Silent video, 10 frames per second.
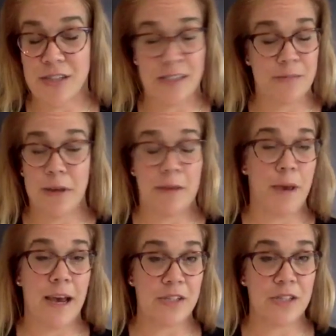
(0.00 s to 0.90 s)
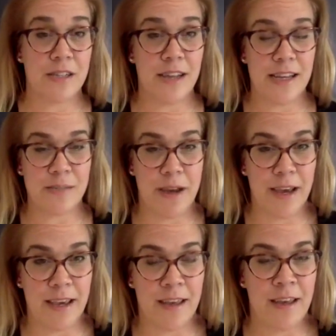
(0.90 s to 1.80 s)
is my passion and
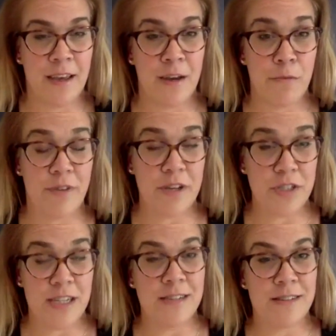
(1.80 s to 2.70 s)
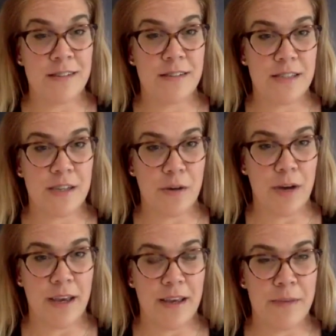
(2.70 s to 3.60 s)
my profession. So
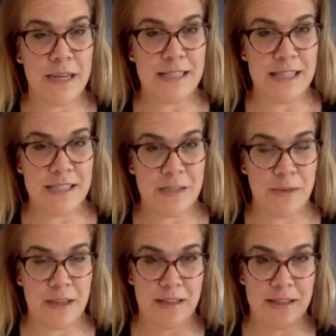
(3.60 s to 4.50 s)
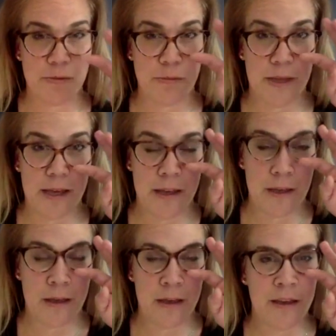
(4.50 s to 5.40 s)
it makes sense to me that this would be
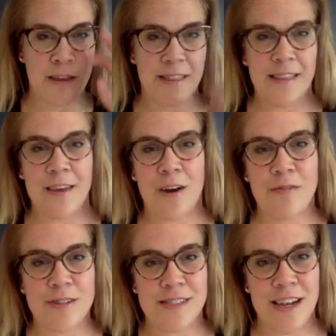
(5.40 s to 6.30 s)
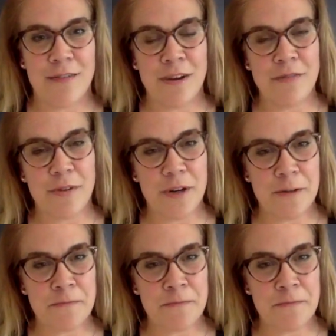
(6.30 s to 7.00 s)
the office that I run for.